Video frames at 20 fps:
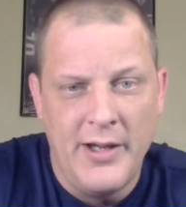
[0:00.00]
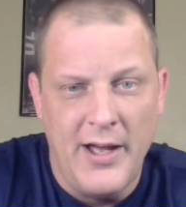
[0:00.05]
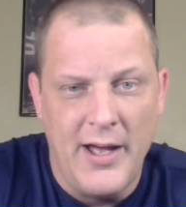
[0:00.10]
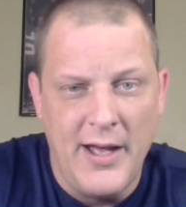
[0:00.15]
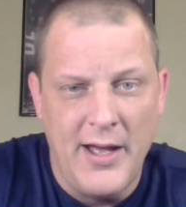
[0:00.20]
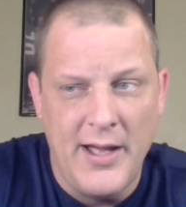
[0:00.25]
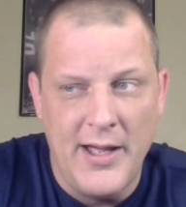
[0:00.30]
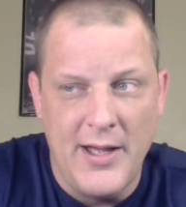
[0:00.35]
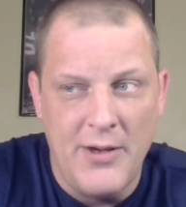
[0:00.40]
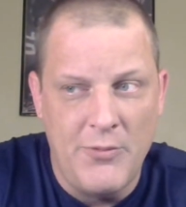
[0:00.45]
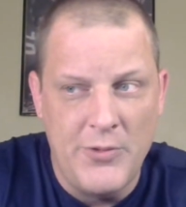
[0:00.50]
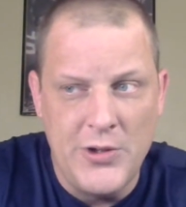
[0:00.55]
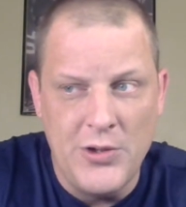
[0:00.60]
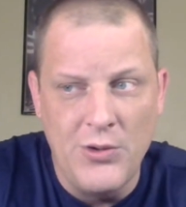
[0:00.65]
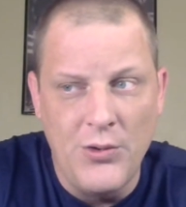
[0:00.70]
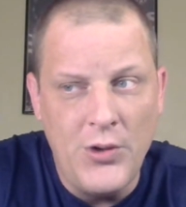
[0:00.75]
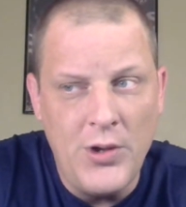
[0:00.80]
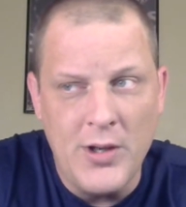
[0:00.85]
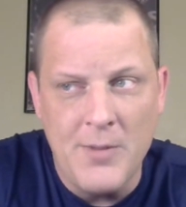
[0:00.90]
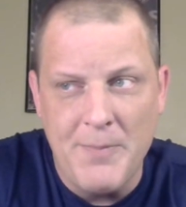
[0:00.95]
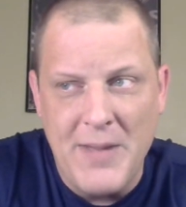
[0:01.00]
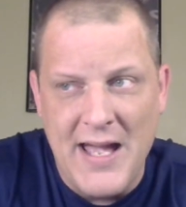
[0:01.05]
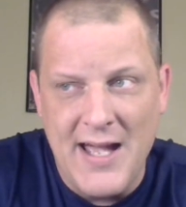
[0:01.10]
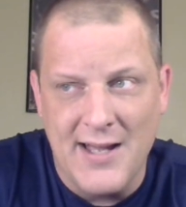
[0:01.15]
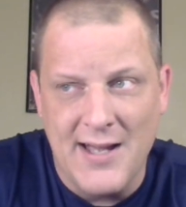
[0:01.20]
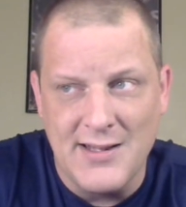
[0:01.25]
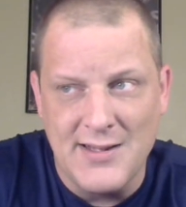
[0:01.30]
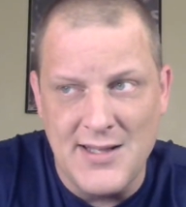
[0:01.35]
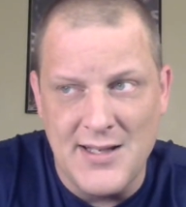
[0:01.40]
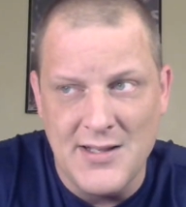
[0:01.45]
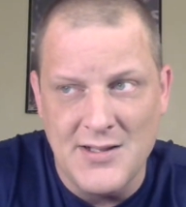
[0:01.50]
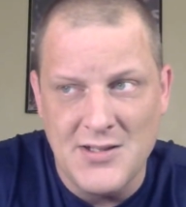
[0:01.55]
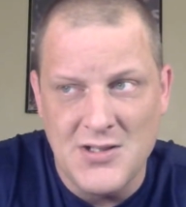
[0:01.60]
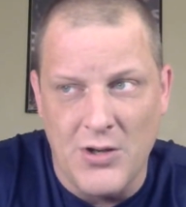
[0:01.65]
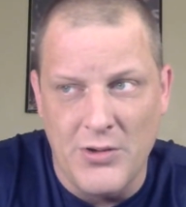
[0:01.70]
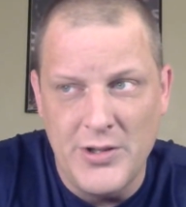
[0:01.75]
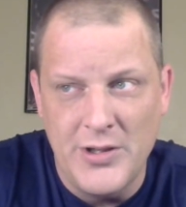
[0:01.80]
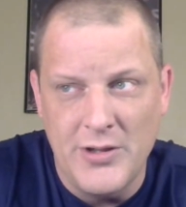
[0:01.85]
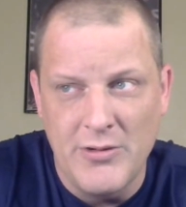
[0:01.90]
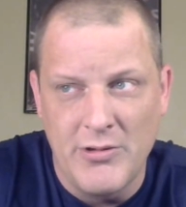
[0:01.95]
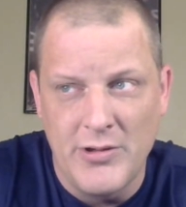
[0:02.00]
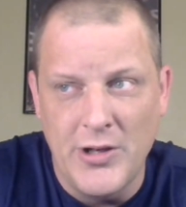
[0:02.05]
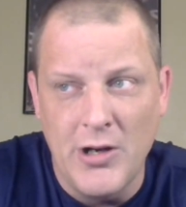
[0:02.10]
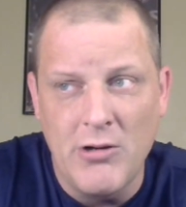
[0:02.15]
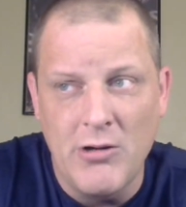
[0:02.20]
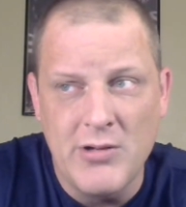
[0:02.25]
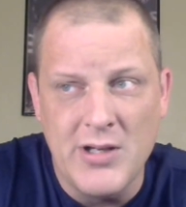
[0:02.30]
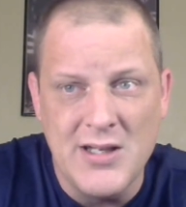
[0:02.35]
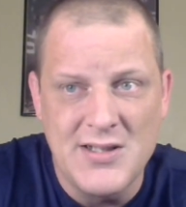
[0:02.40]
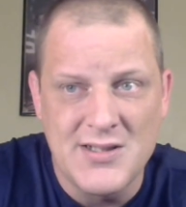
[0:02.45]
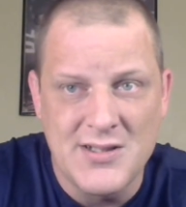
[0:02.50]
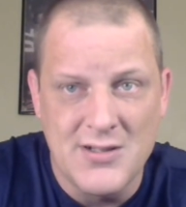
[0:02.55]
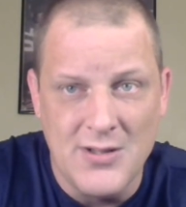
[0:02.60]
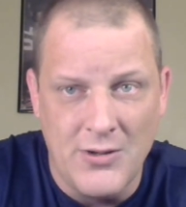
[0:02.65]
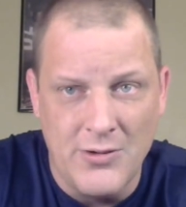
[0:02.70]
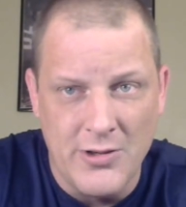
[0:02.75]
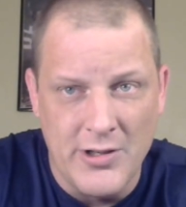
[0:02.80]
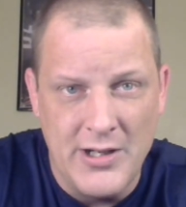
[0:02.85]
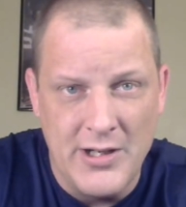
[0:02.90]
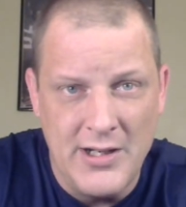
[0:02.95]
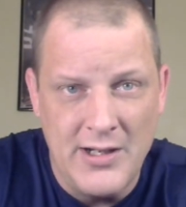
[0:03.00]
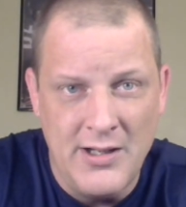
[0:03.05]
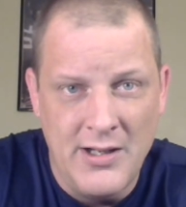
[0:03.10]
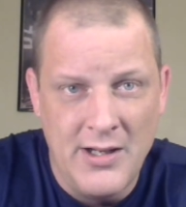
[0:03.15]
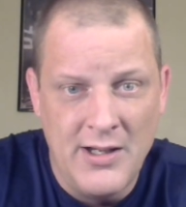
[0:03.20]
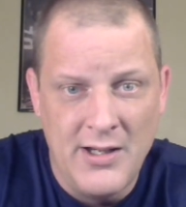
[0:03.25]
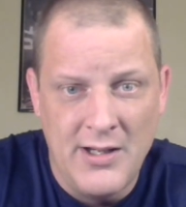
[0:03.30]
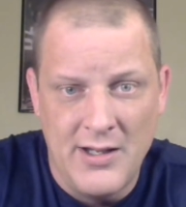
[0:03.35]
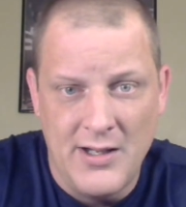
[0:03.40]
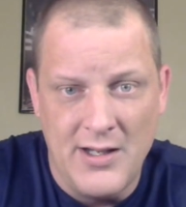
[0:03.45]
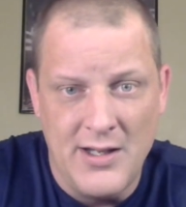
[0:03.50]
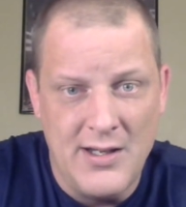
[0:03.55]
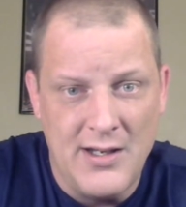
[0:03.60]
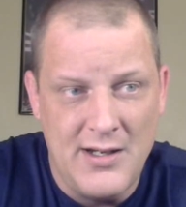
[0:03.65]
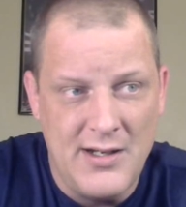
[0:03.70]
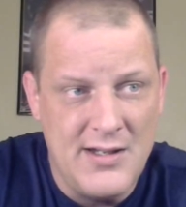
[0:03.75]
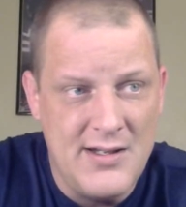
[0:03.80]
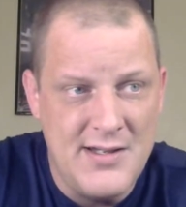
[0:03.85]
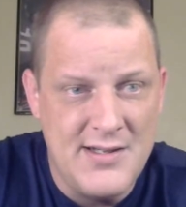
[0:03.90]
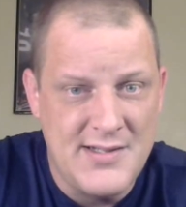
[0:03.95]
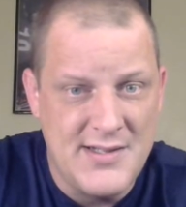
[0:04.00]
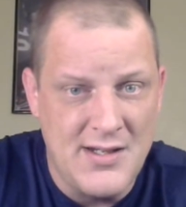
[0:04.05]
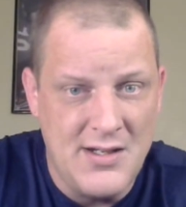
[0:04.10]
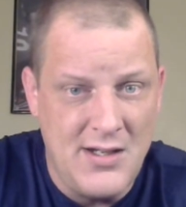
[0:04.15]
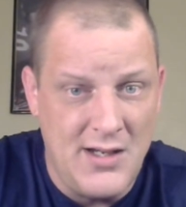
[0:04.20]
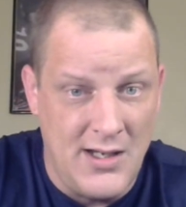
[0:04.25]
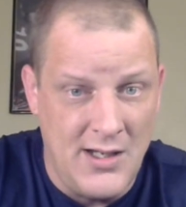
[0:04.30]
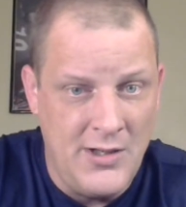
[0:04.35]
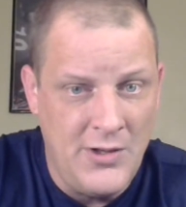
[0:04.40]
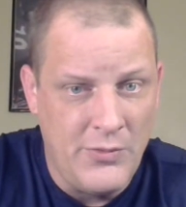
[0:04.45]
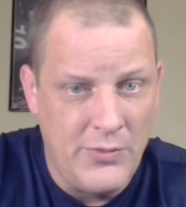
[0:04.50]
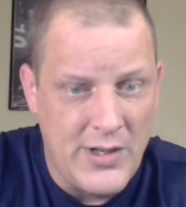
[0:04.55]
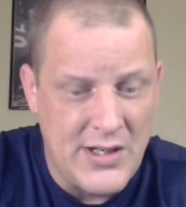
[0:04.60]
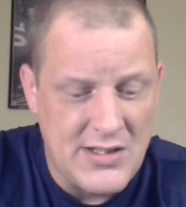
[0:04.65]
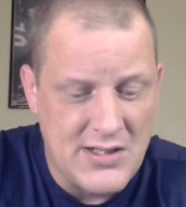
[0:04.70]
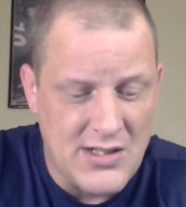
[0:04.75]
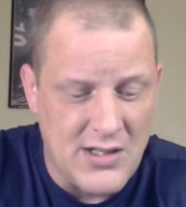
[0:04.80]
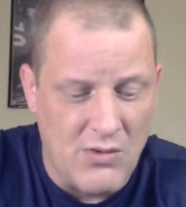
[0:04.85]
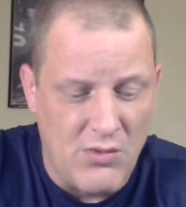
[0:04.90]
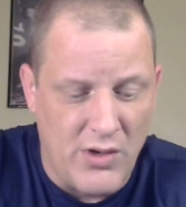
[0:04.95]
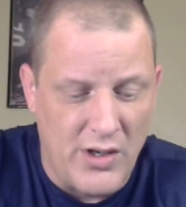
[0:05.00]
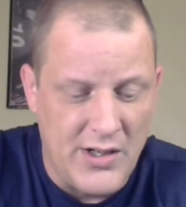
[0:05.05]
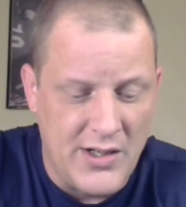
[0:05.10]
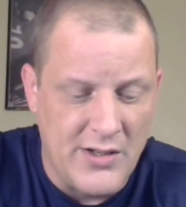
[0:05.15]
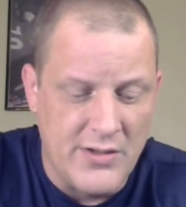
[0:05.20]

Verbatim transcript: Uh, and when you look back at the Antonio Inoki story, it is an interesting one.